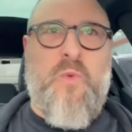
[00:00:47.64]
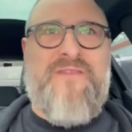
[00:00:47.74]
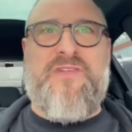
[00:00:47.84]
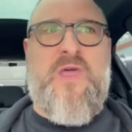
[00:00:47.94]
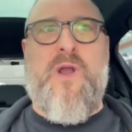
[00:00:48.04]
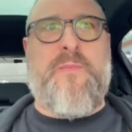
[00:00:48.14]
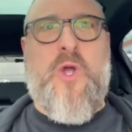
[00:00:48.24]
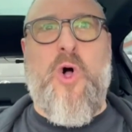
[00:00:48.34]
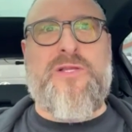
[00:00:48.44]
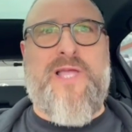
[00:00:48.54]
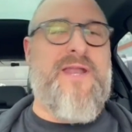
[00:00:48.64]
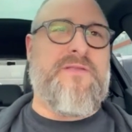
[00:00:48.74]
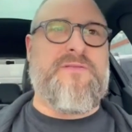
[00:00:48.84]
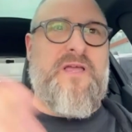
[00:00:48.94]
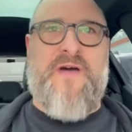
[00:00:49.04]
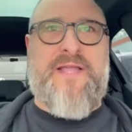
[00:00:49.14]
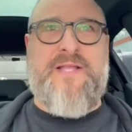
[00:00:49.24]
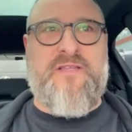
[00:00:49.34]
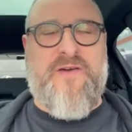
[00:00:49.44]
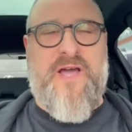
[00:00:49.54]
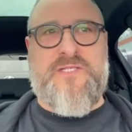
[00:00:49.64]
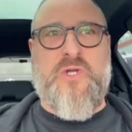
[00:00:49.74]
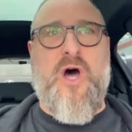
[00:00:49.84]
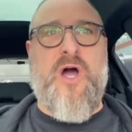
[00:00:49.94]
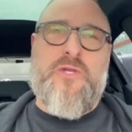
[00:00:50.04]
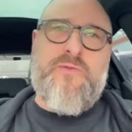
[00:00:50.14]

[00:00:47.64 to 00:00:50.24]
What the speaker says: whatever they want to be called at, and if I identify as a dog,